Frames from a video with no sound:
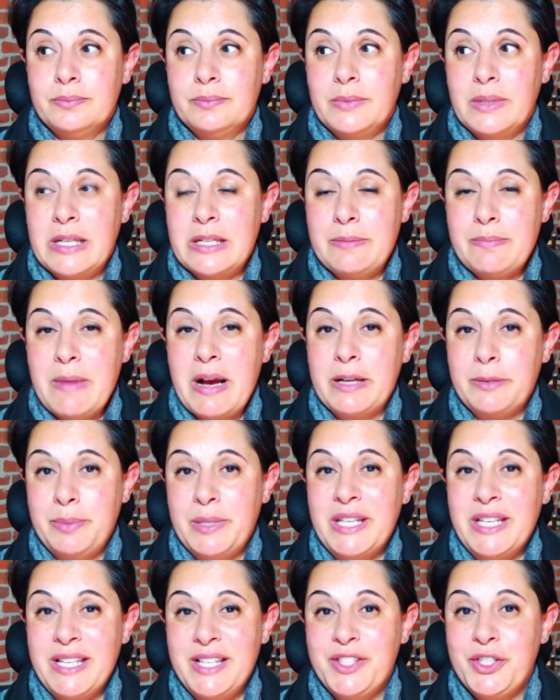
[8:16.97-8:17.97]
it might
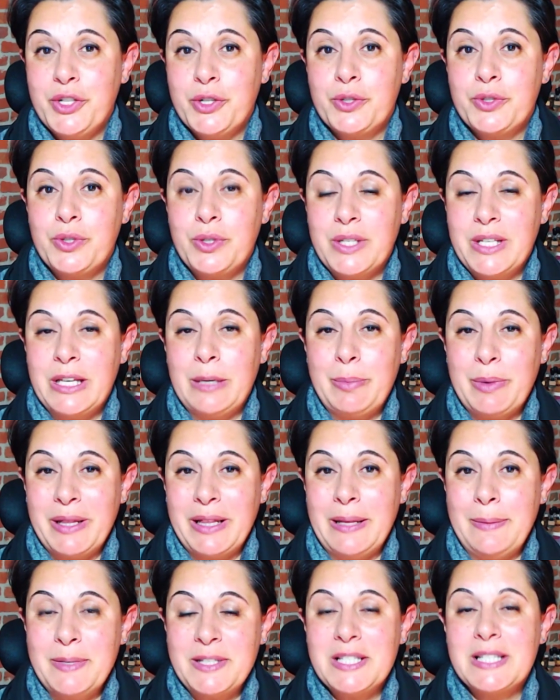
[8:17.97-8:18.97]
be easier to keep it
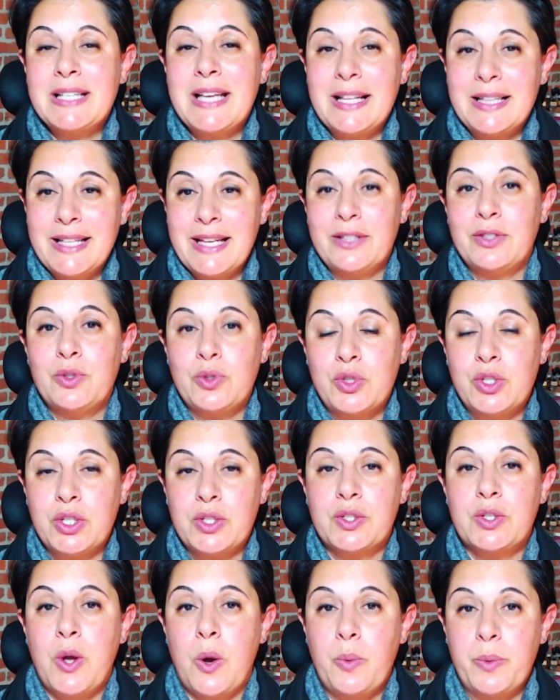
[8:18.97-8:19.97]
limited and then to
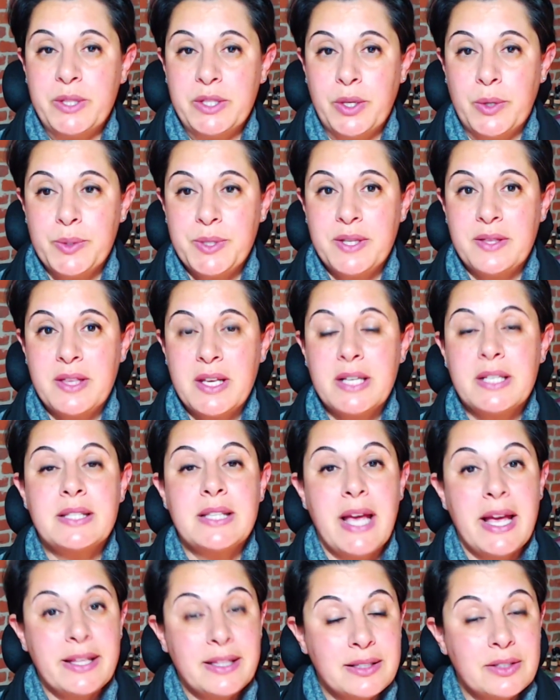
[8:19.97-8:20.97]
just go with those things
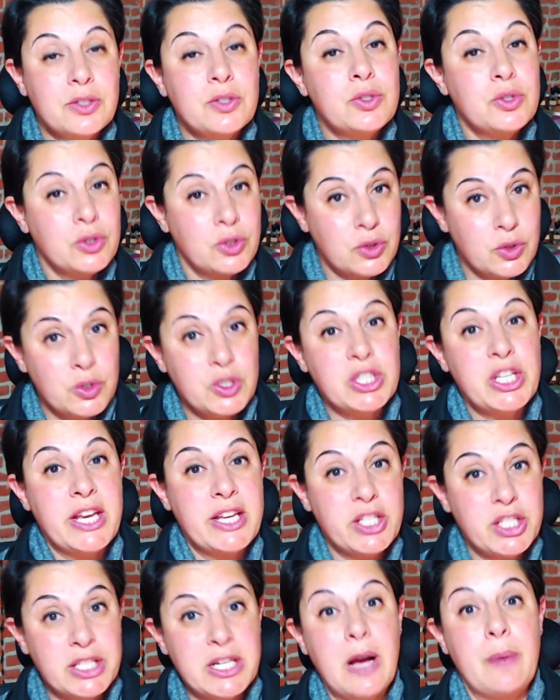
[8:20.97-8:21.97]
and to
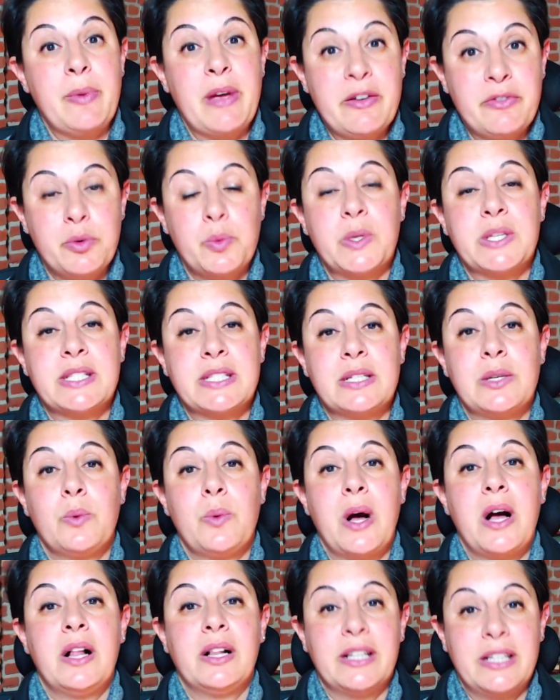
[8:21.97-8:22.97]
change it up every once in a
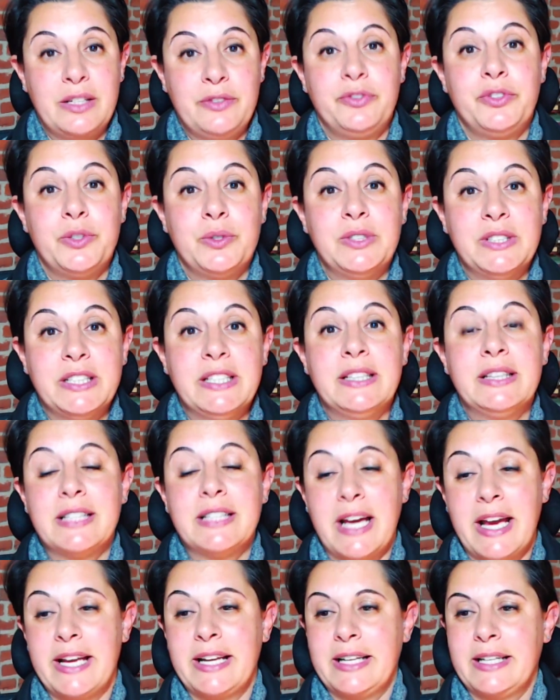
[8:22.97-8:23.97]
while if you need
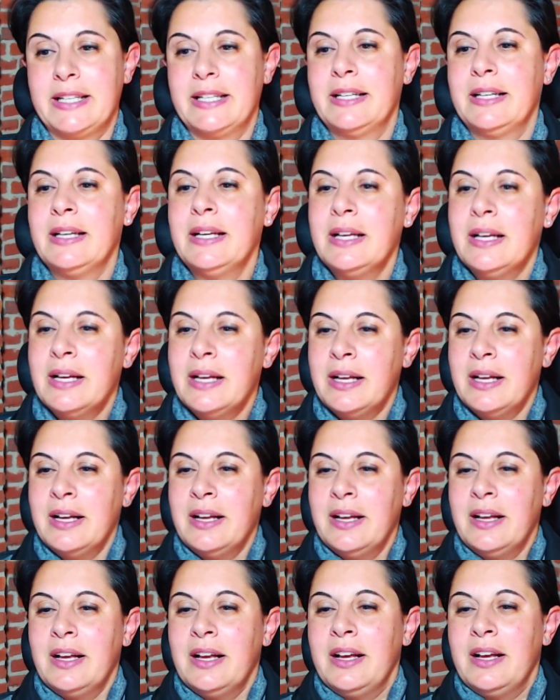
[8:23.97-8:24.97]
that.
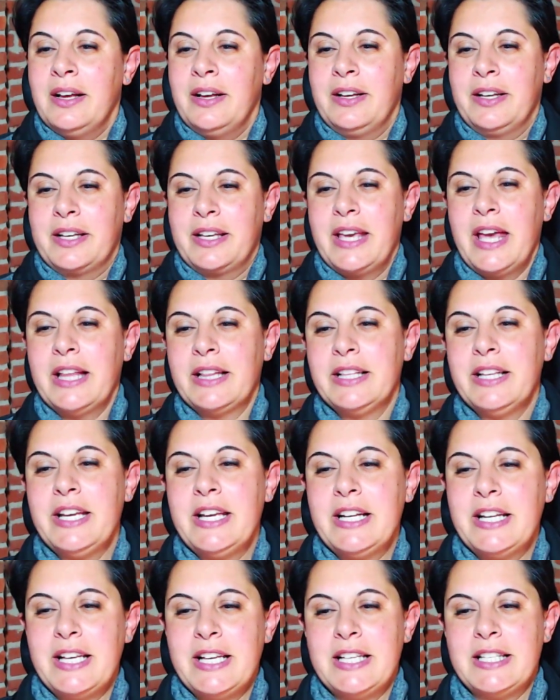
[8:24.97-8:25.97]

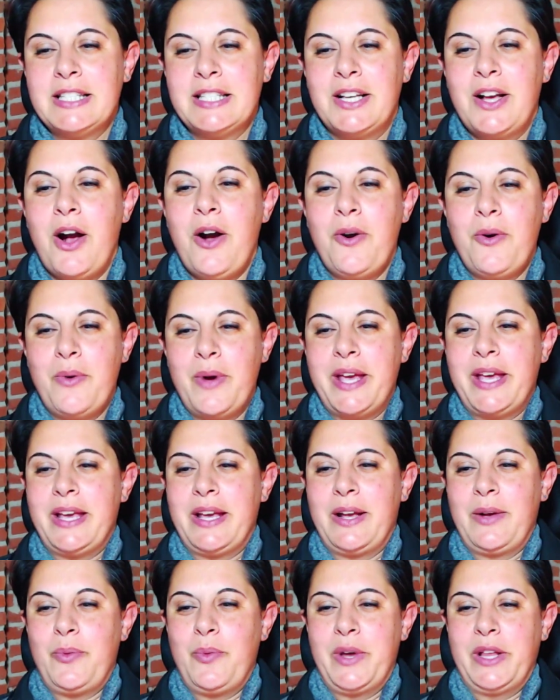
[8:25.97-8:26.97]
Kathleen is
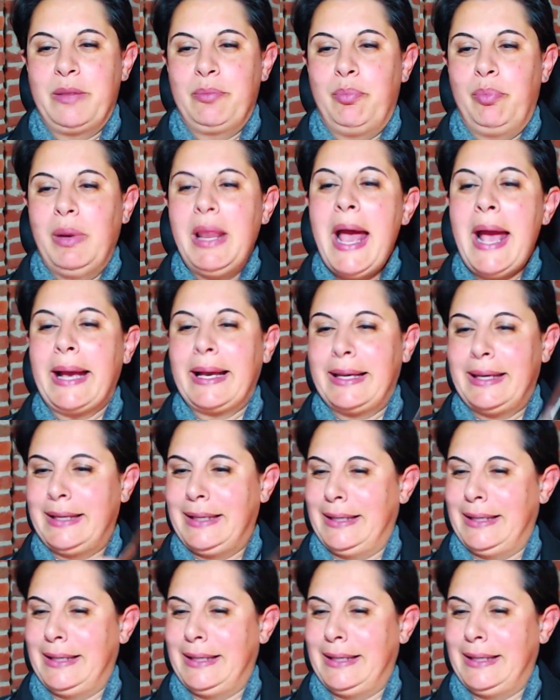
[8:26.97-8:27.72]
going with black.